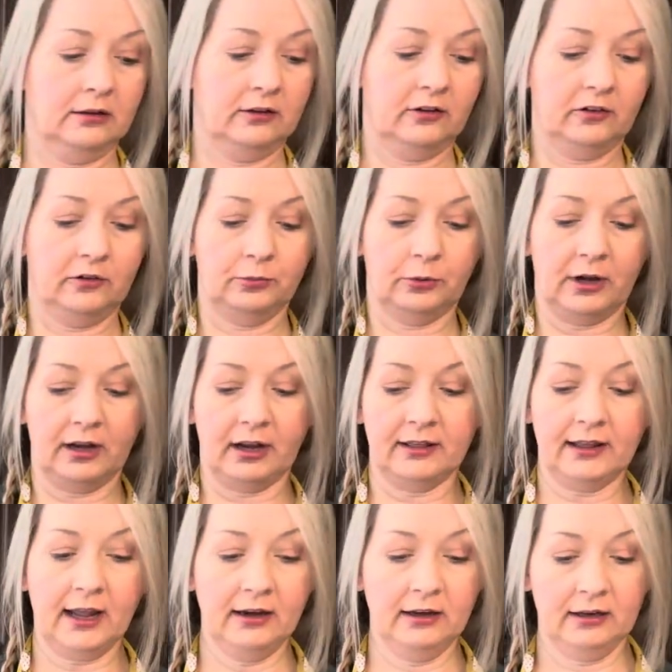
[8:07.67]
Spread it on
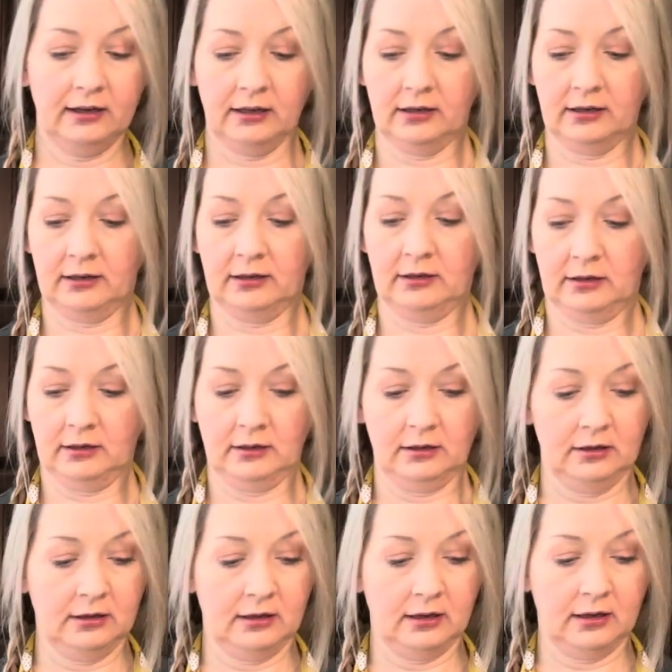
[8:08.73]
that
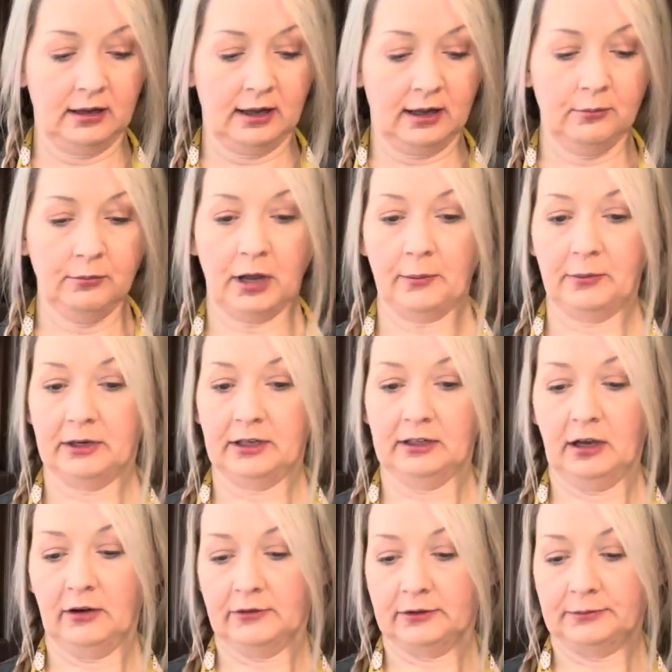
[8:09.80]
and pop it in the oven.